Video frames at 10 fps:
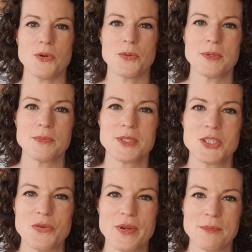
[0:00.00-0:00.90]
problems
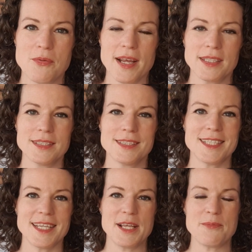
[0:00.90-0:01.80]
during
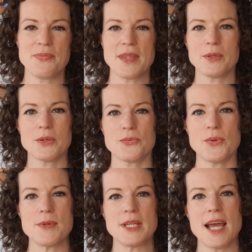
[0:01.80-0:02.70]
pregnancy. Now, a lot of
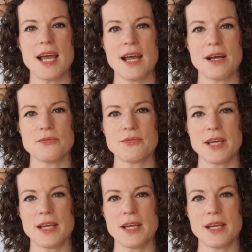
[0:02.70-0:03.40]
women have